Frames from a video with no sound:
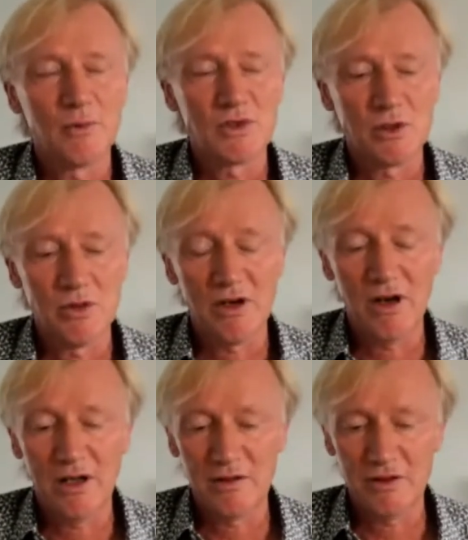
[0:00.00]
So with a
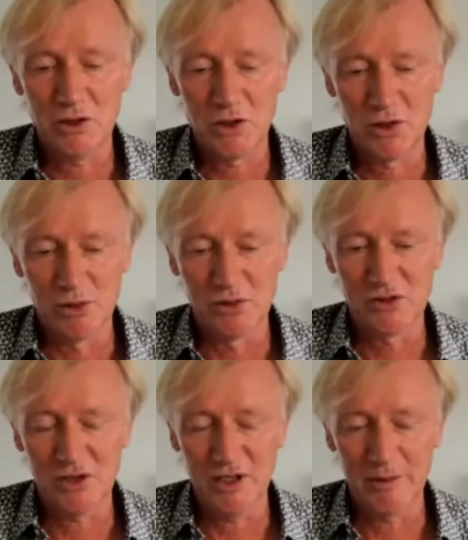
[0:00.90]
lot of
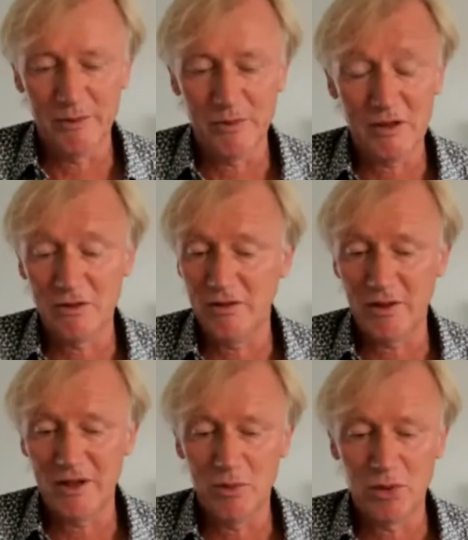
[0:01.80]
issues that were
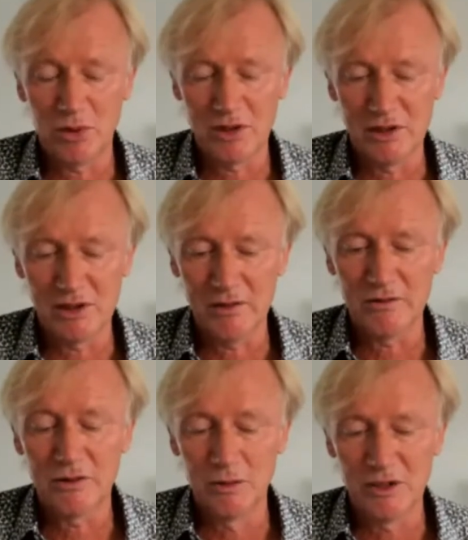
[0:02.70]
very important in
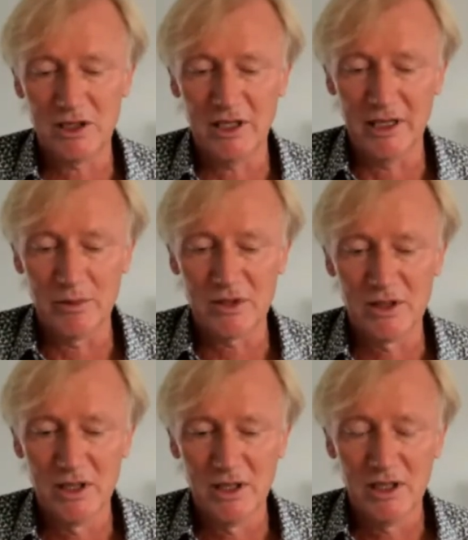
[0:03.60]
former
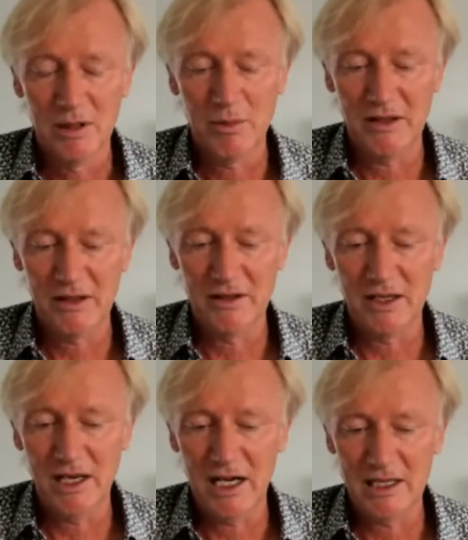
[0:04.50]
times, but in the
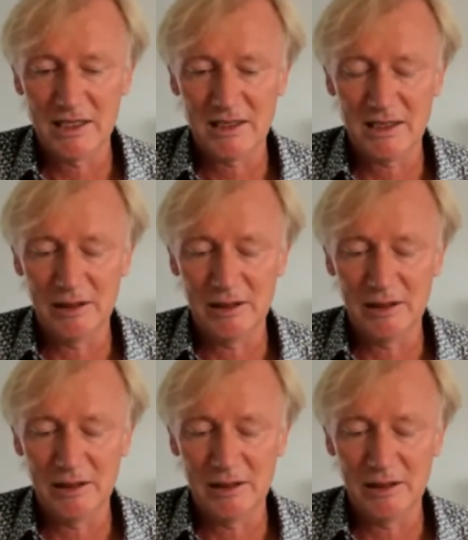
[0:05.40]
last